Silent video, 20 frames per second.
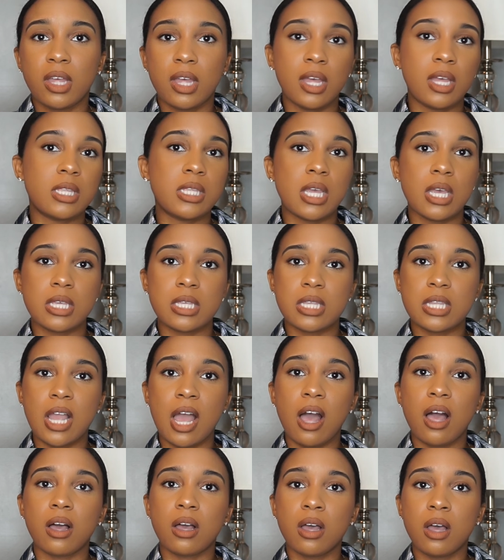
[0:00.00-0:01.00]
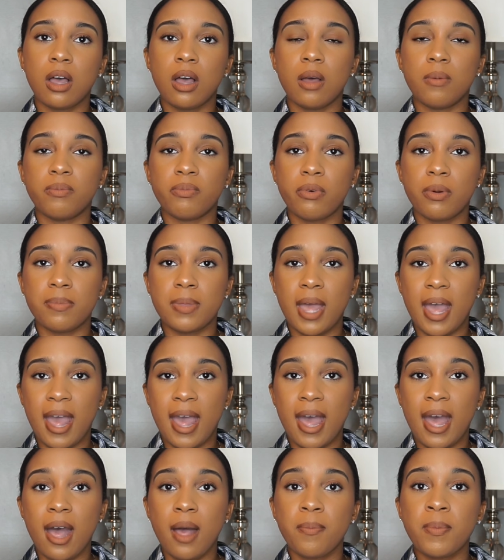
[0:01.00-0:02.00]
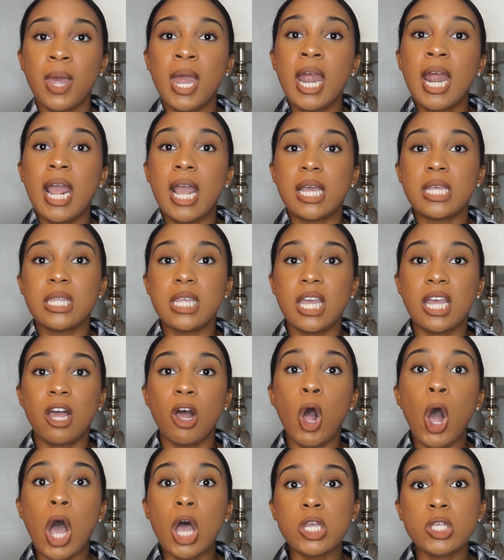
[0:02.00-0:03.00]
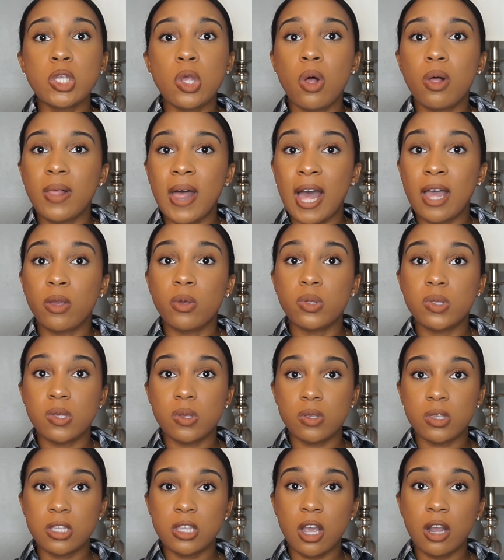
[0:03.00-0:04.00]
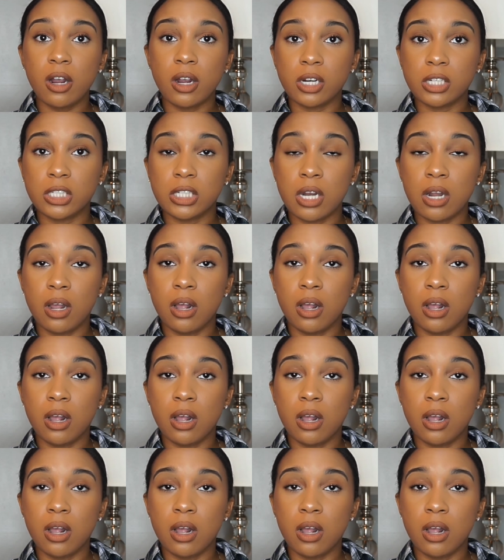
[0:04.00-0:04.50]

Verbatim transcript: it does not come from the app and then also allow you to search